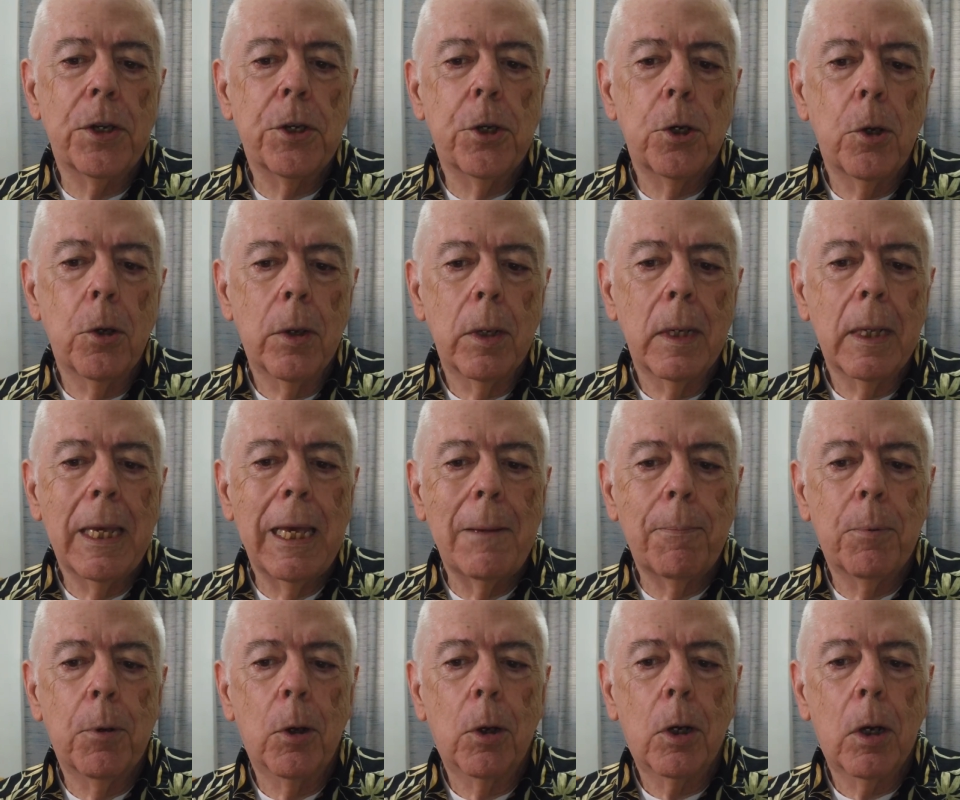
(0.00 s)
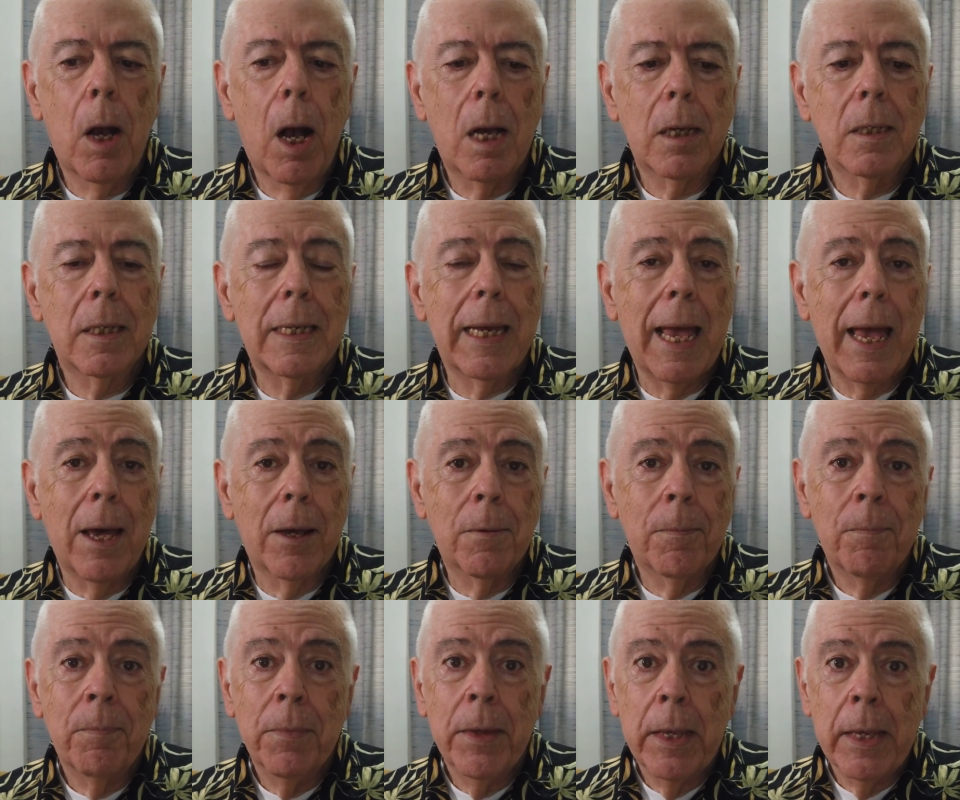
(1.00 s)
that you can keep your costs
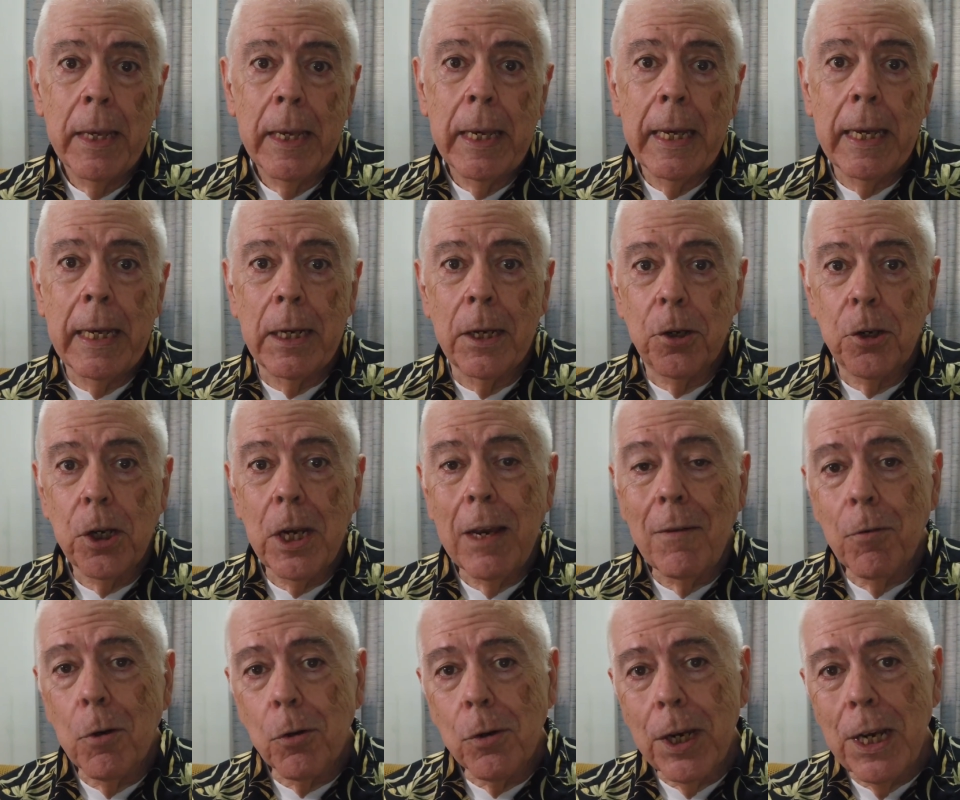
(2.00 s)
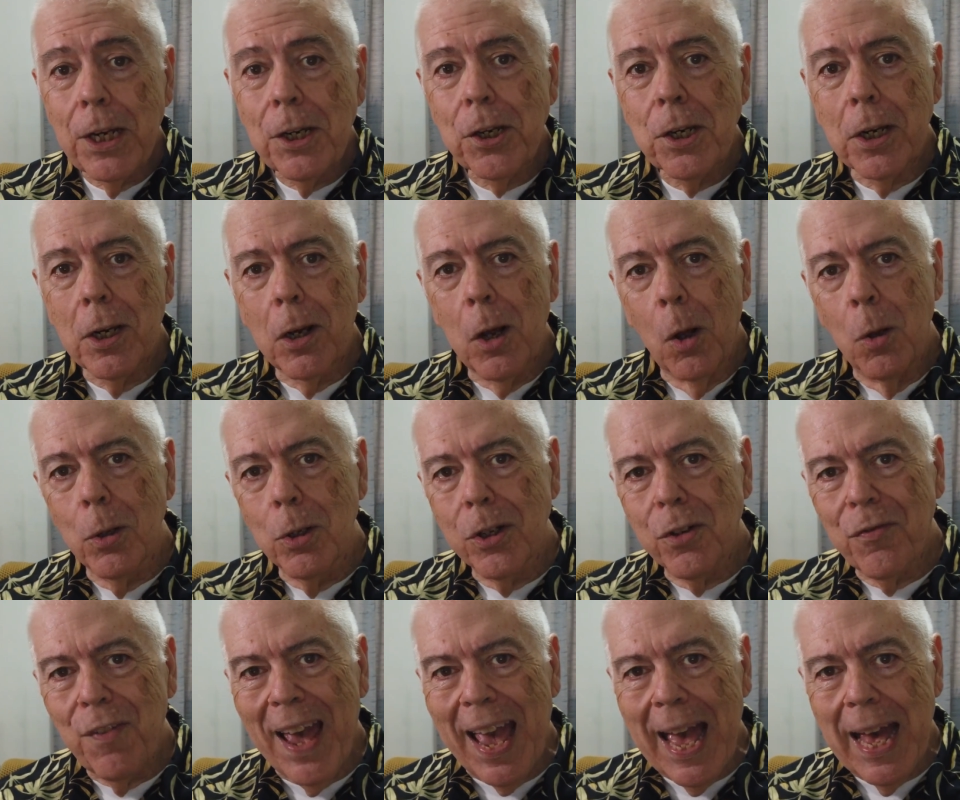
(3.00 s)
down and achieve your teaching
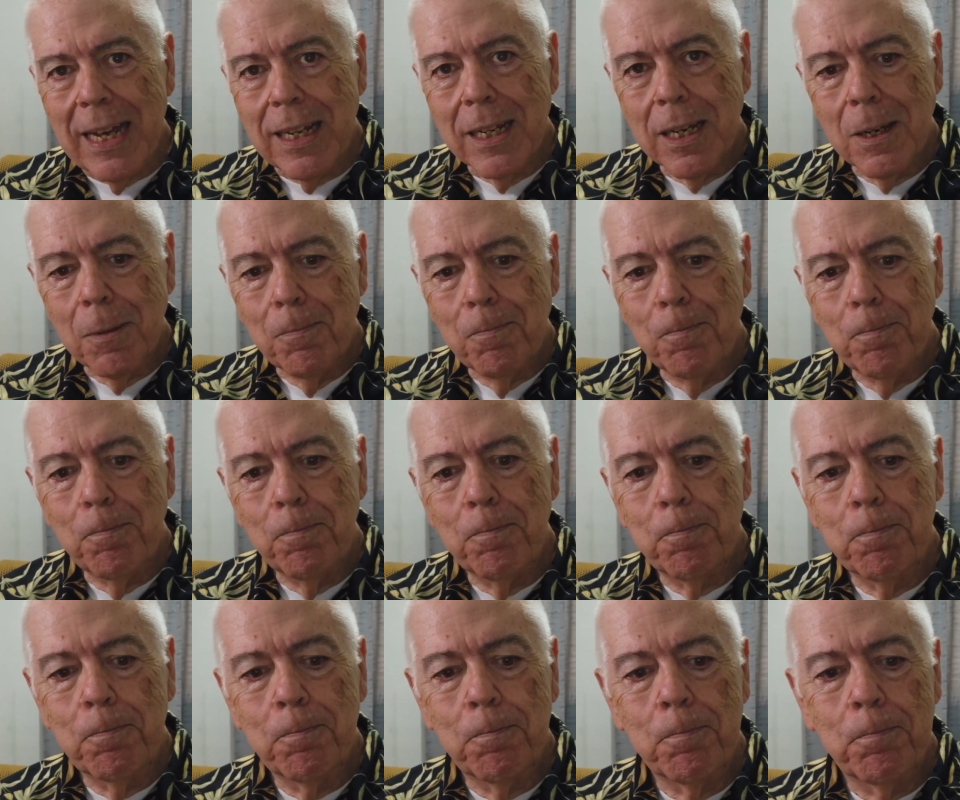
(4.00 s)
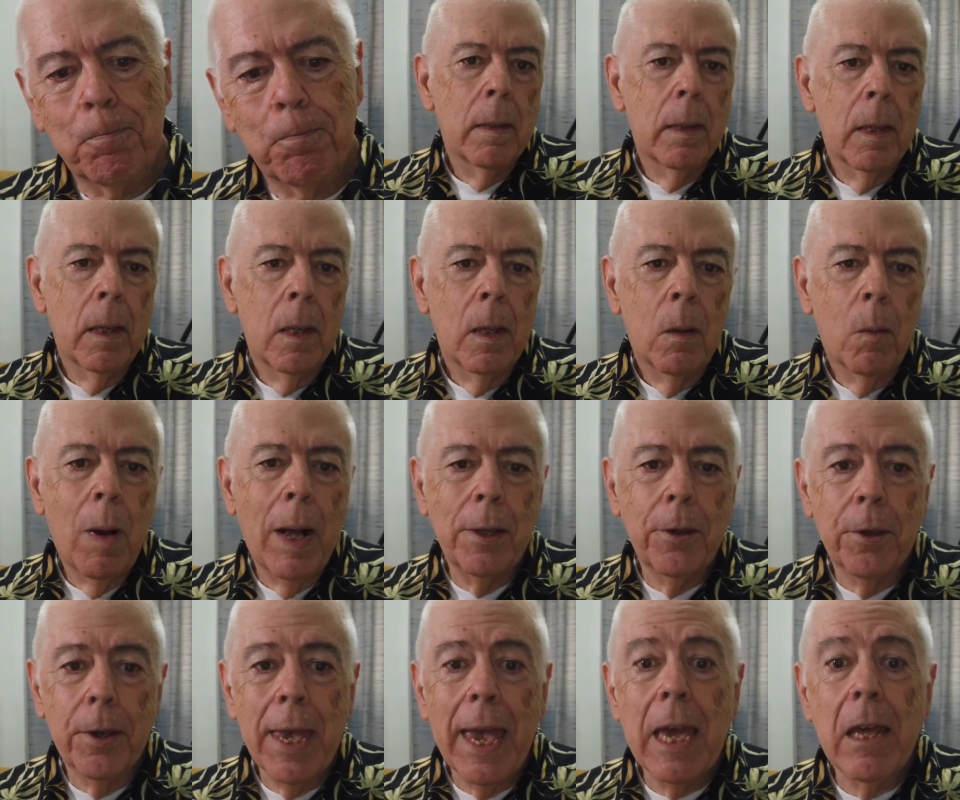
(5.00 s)
goals fast.
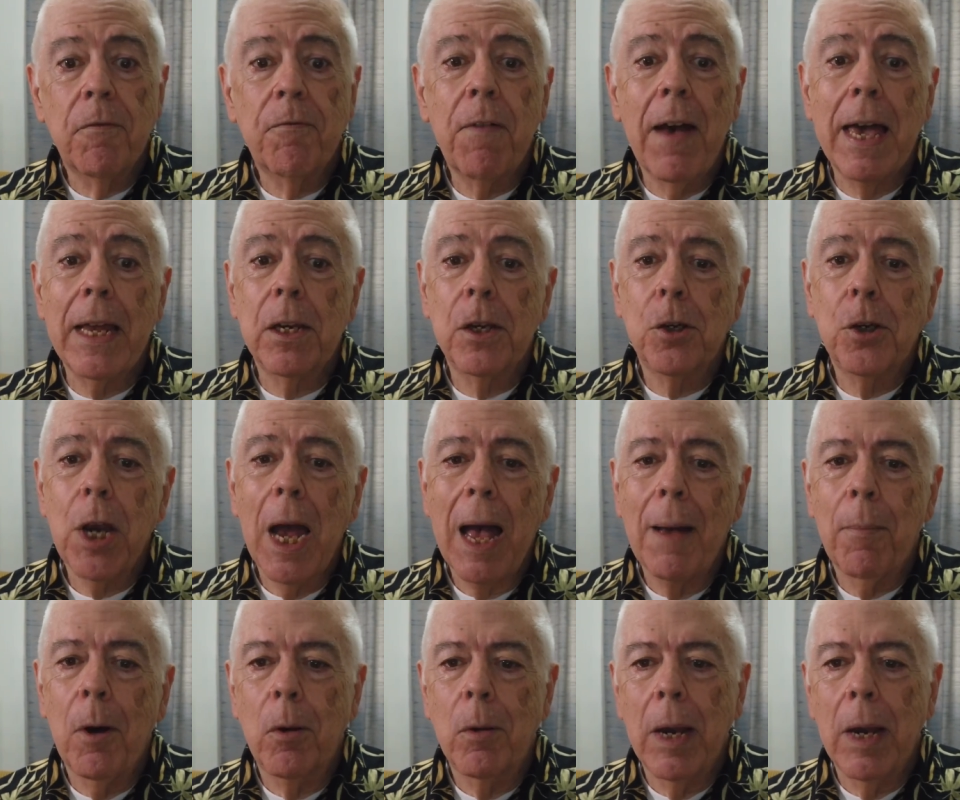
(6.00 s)
While you can find a job